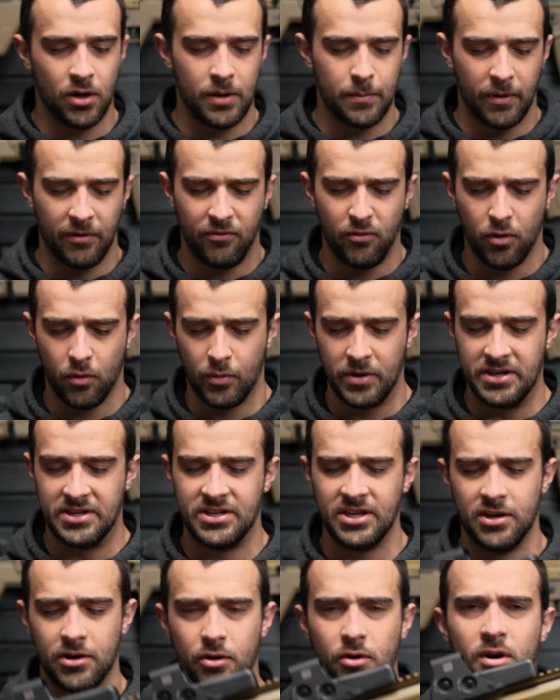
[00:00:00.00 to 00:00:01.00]
And before we
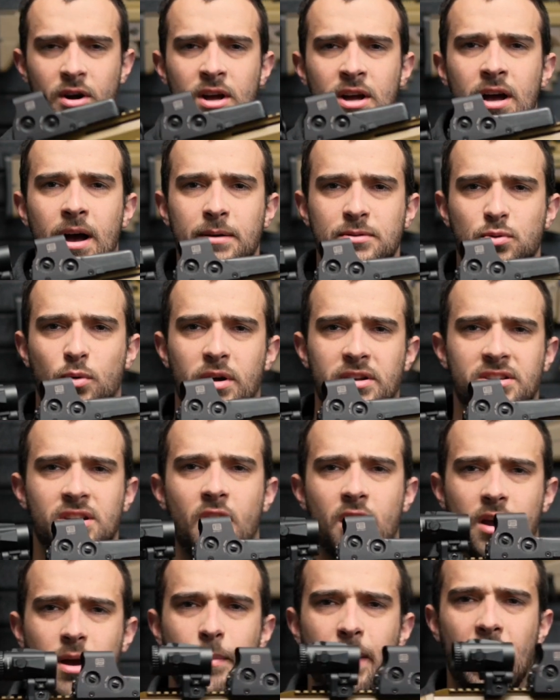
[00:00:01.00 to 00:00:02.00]
do, just wanna
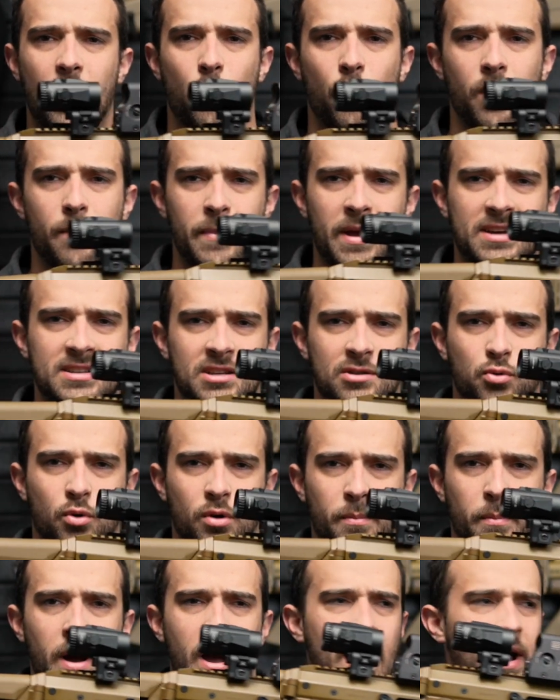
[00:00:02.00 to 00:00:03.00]
talk about what makes this
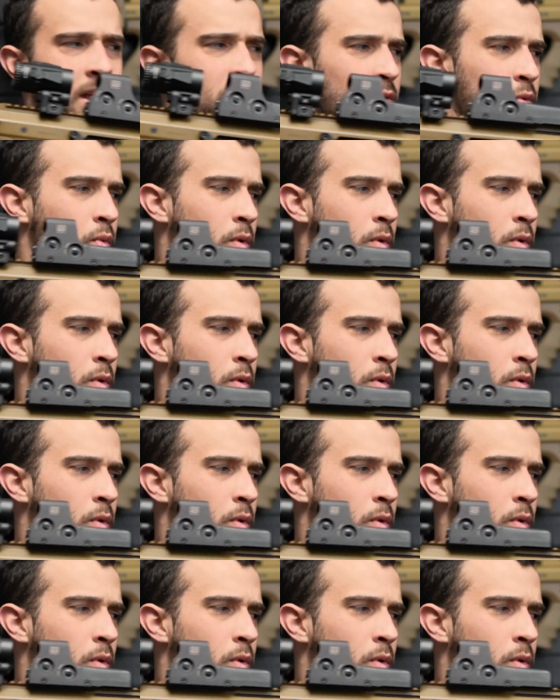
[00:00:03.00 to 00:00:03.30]
one mine,